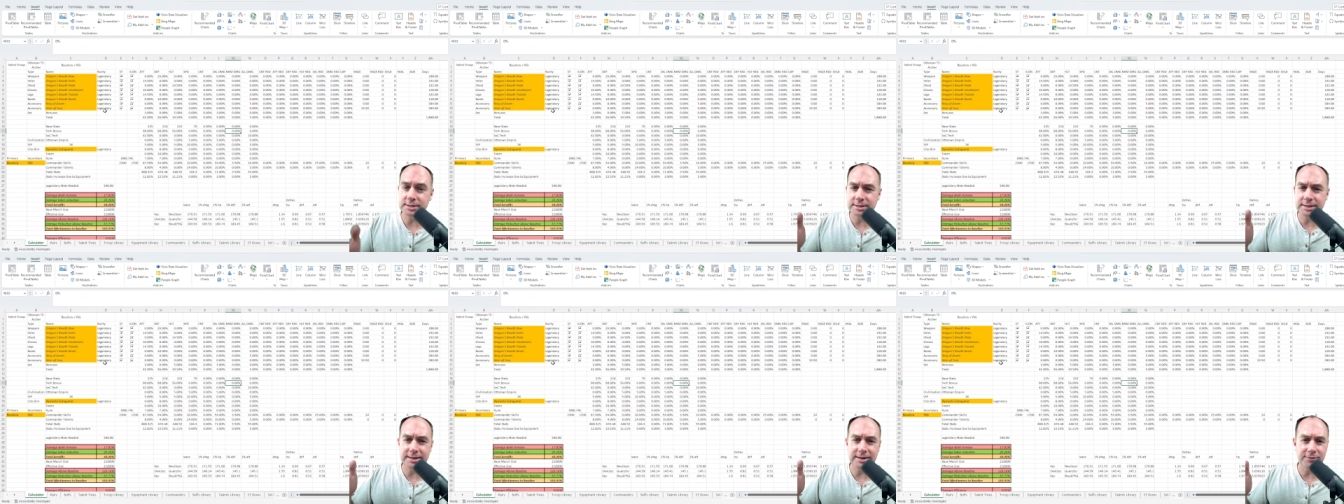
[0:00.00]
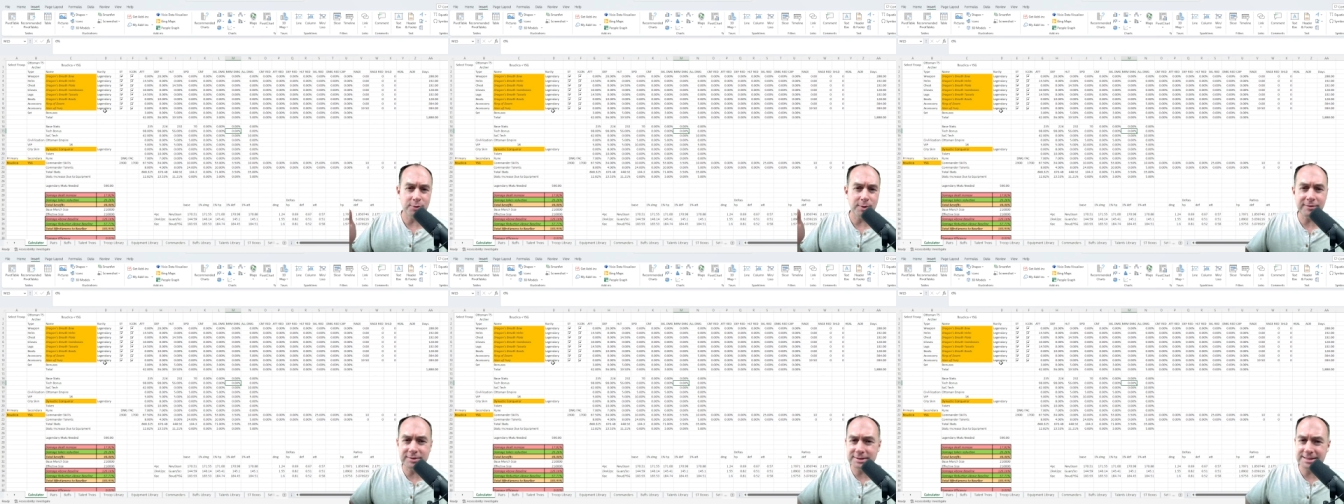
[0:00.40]
And, and, if
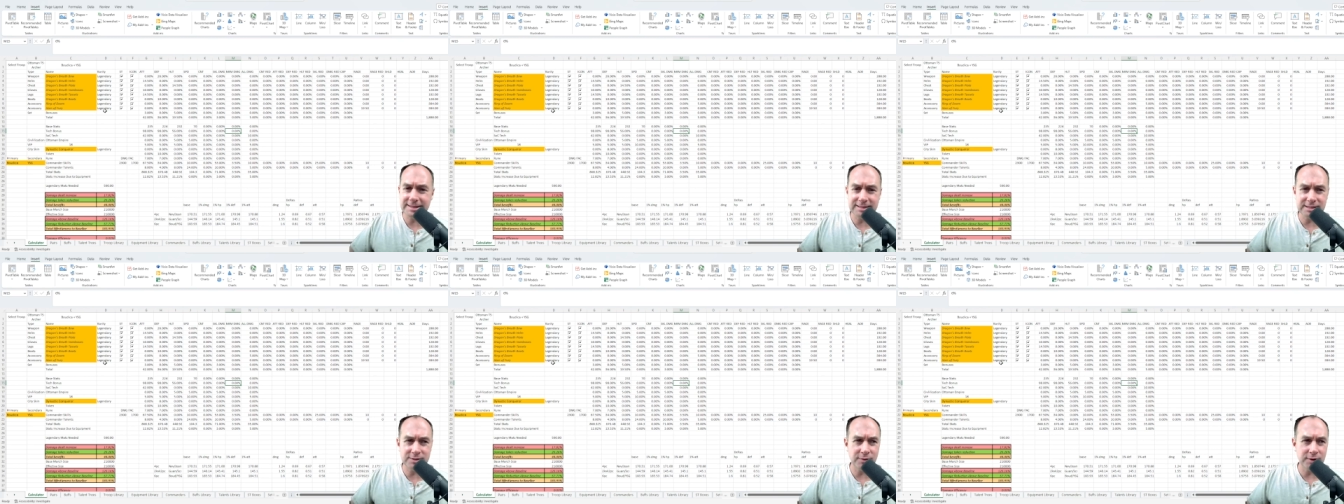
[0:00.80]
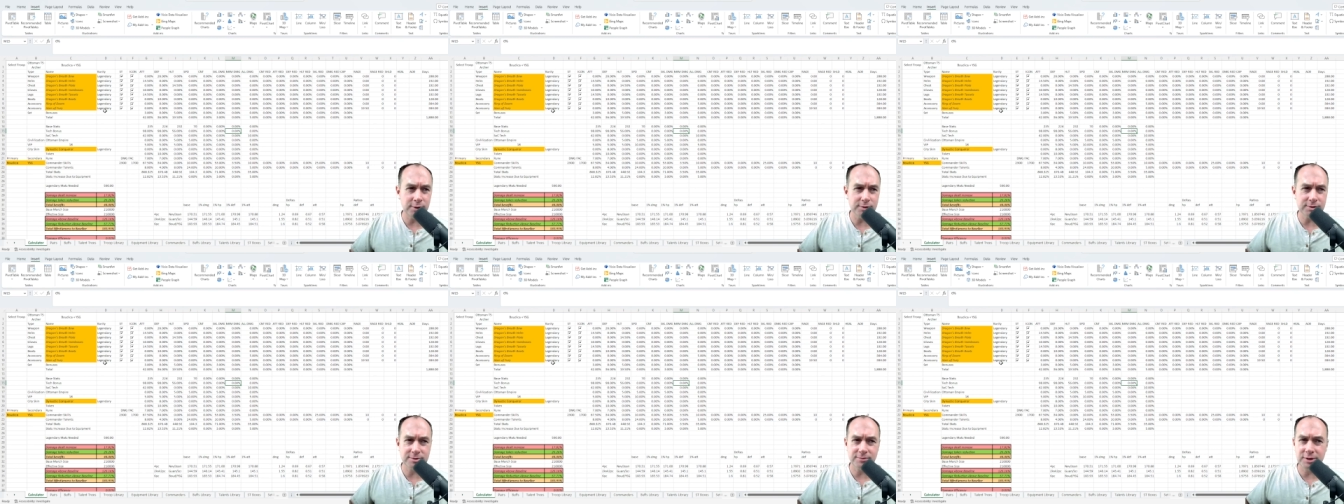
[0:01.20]
you haven't seen these
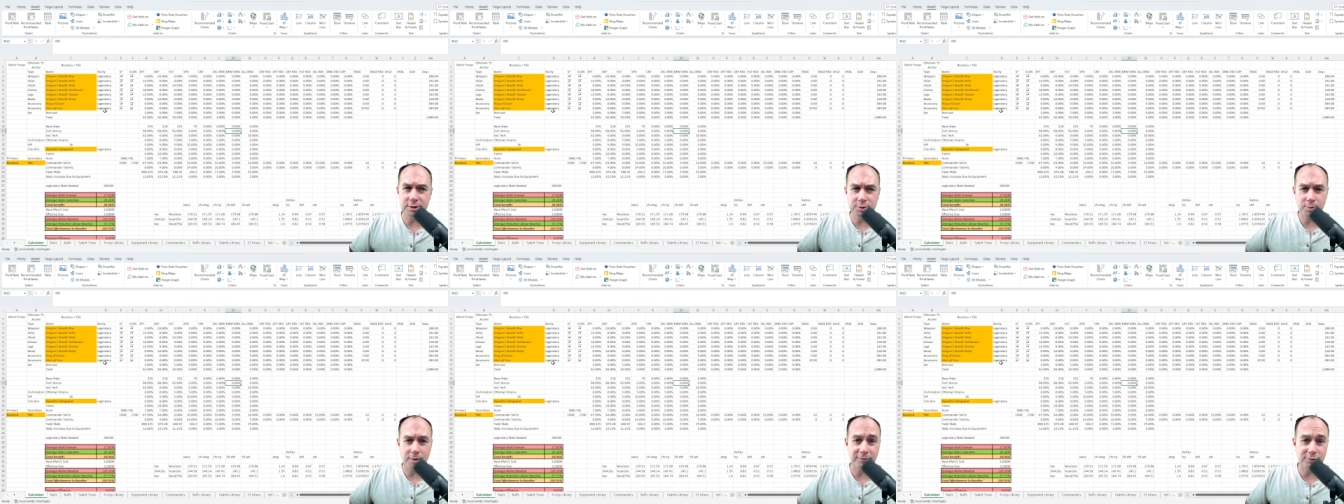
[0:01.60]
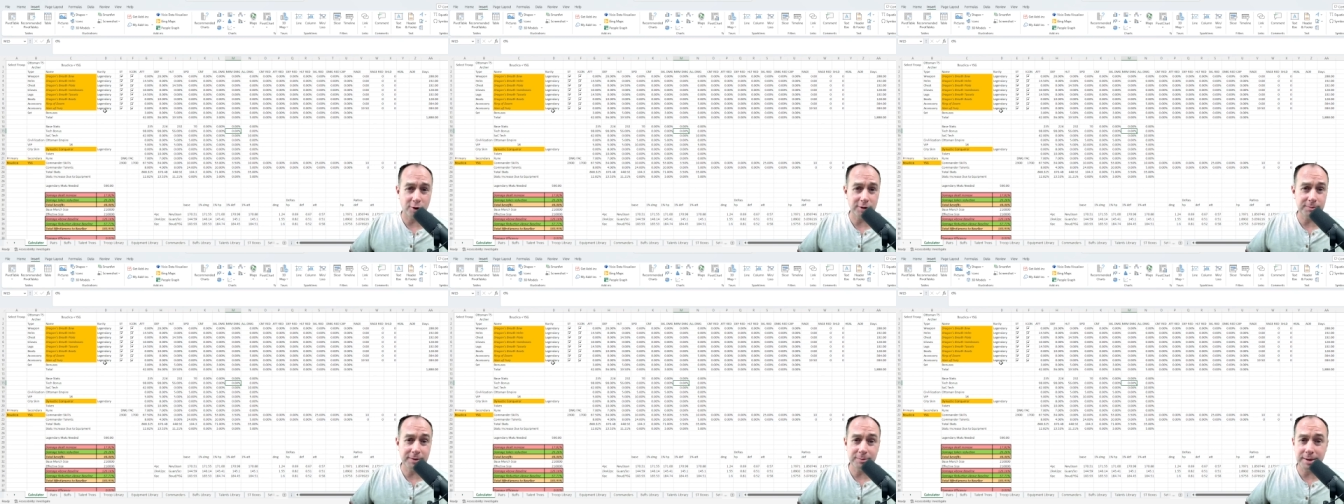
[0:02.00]
videos or videos where I've
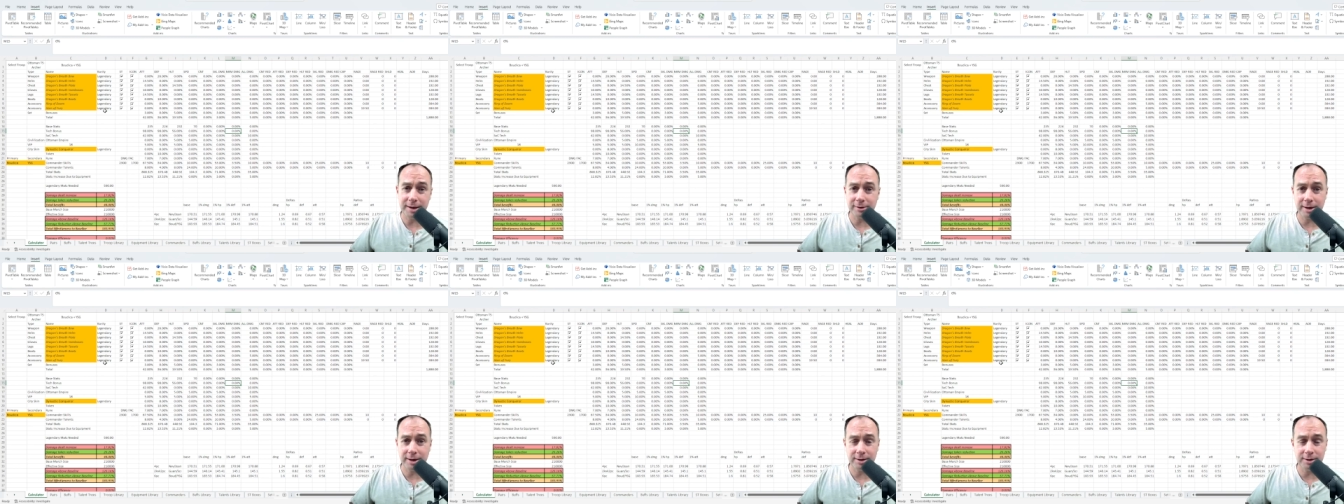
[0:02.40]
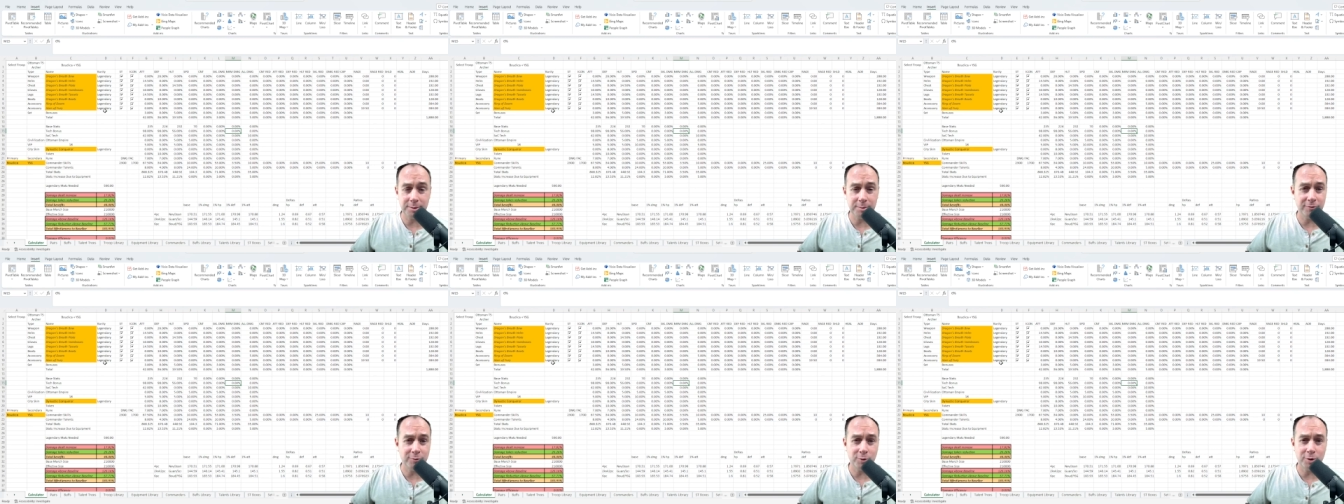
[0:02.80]
talked about the battle
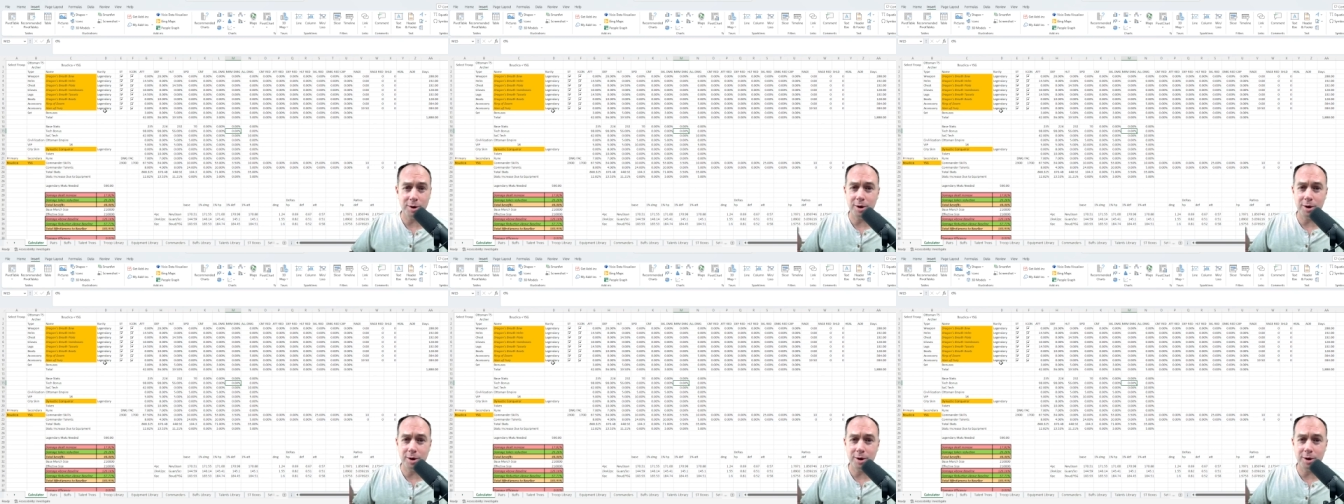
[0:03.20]
calculator before,